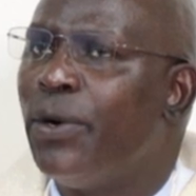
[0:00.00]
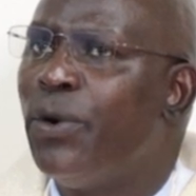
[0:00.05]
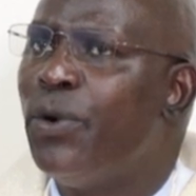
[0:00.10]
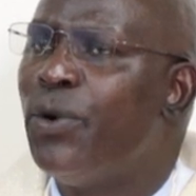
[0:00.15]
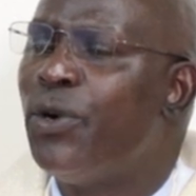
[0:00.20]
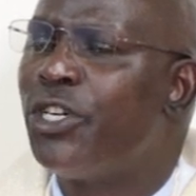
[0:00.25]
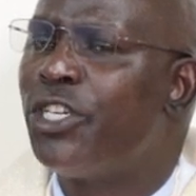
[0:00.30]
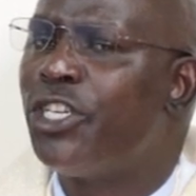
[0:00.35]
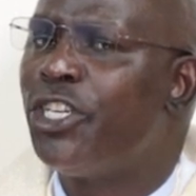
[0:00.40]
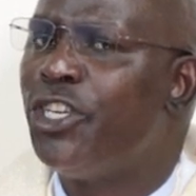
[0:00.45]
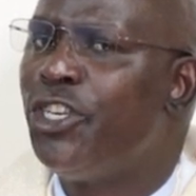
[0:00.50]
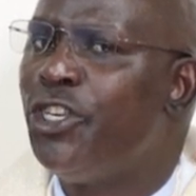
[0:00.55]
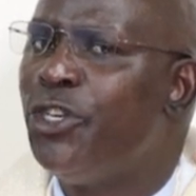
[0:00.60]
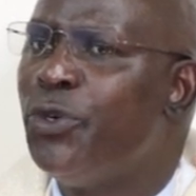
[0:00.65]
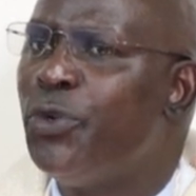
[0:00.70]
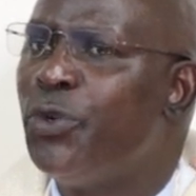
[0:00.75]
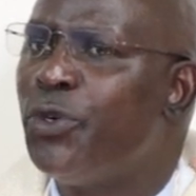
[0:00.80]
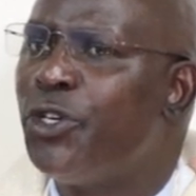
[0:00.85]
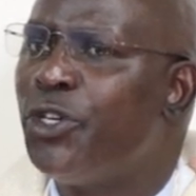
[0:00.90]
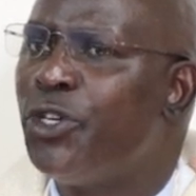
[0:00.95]
what
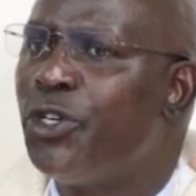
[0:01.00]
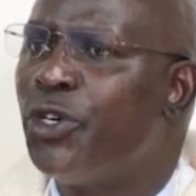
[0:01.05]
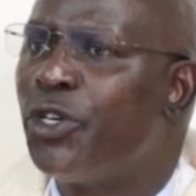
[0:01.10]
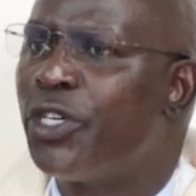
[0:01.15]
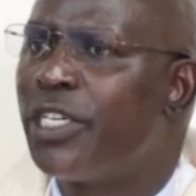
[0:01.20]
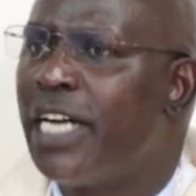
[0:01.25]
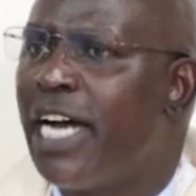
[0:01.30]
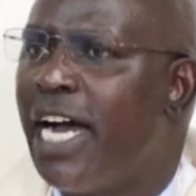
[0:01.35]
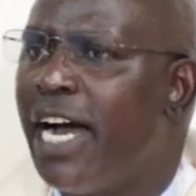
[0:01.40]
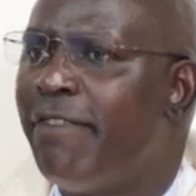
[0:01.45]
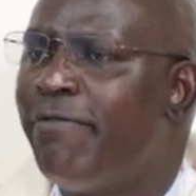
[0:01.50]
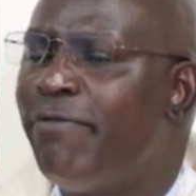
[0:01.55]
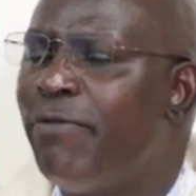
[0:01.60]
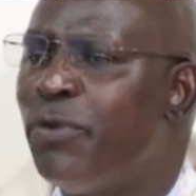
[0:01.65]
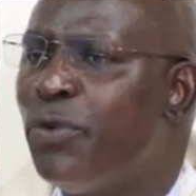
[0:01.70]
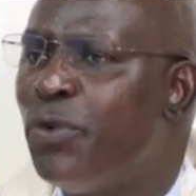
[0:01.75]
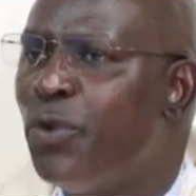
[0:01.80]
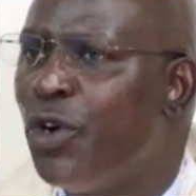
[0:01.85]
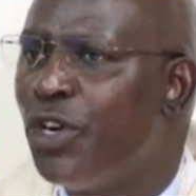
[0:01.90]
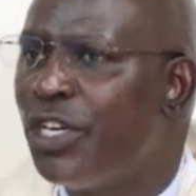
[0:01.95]
you would not have
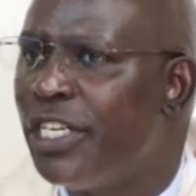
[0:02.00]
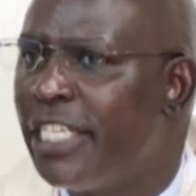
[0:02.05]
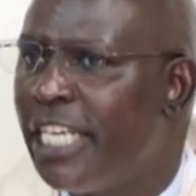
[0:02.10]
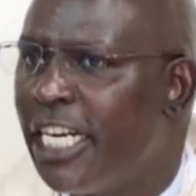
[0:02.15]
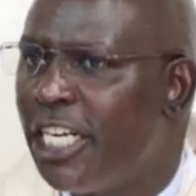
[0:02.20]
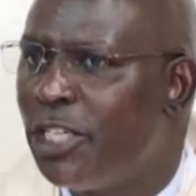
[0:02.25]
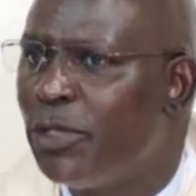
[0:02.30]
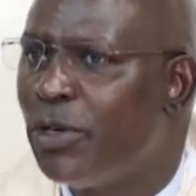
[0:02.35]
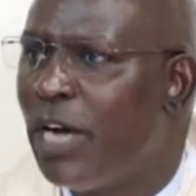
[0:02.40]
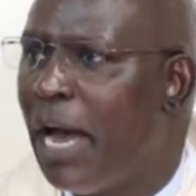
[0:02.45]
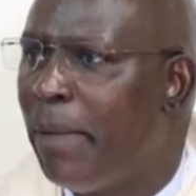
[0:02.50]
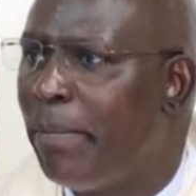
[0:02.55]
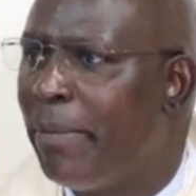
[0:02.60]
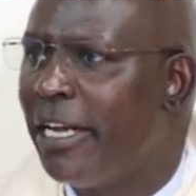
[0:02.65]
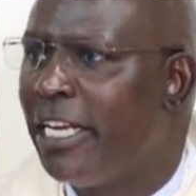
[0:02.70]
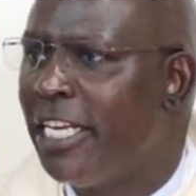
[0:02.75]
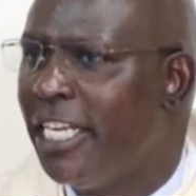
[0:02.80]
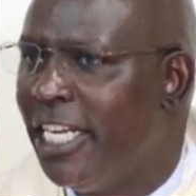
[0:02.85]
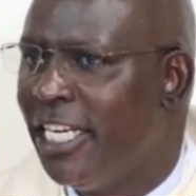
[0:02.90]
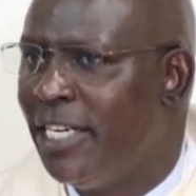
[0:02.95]
wanted to
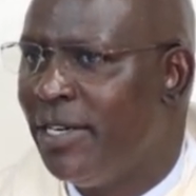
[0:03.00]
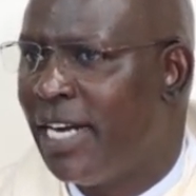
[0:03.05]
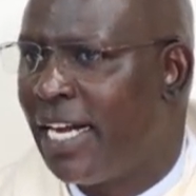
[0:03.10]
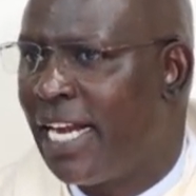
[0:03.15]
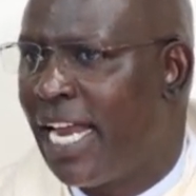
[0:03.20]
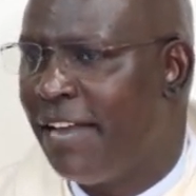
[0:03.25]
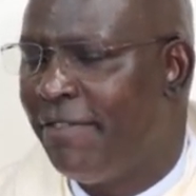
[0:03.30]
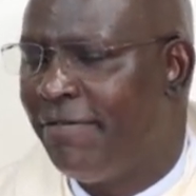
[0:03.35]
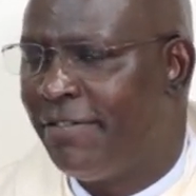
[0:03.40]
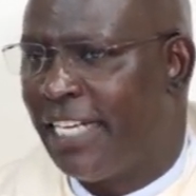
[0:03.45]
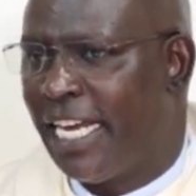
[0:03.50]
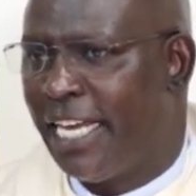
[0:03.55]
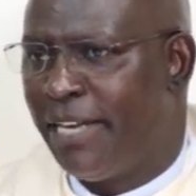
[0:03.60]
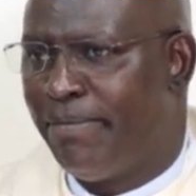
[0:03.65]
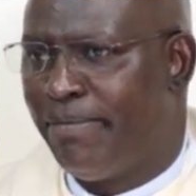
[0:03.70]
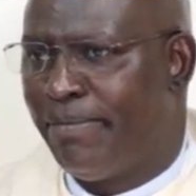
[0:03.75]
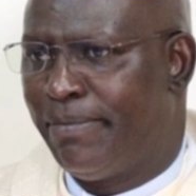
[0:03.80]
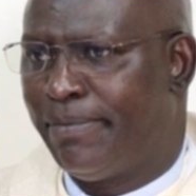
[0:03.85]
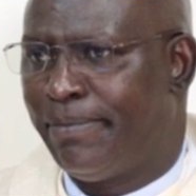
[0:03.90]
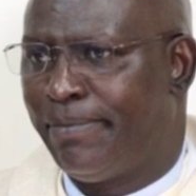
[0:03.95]
happen in your
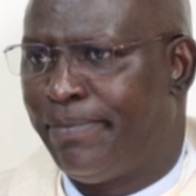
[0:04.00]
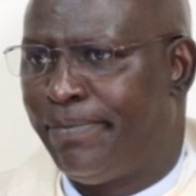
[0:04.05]
lifetime.